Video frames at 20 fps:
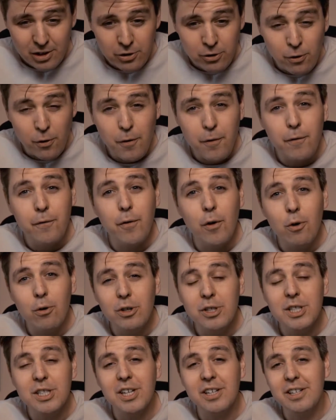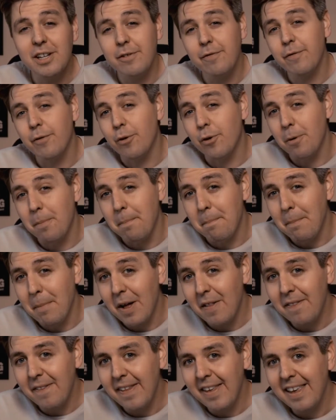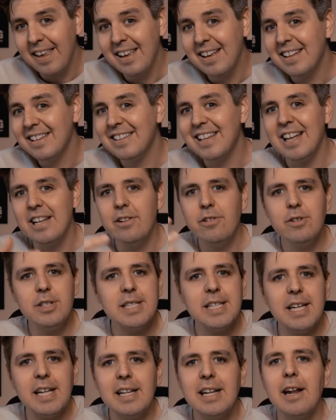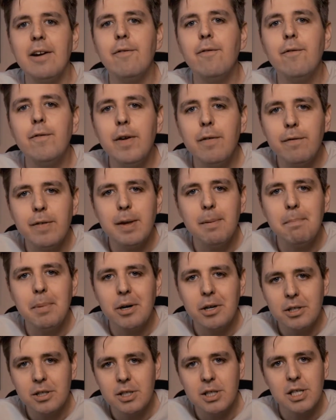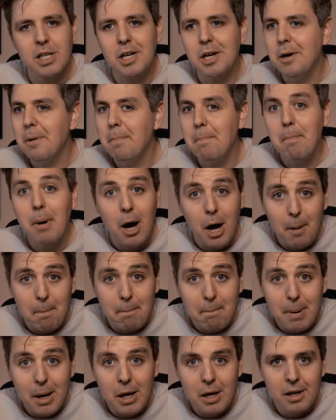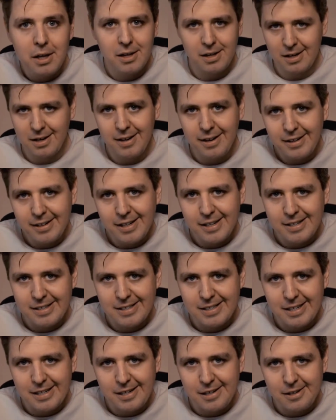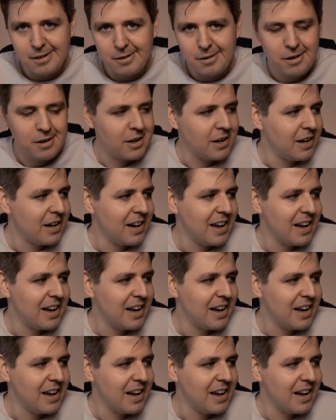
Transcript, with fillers: You focus on it for a month, then you sell it at fifty bucks a pop, like they say here.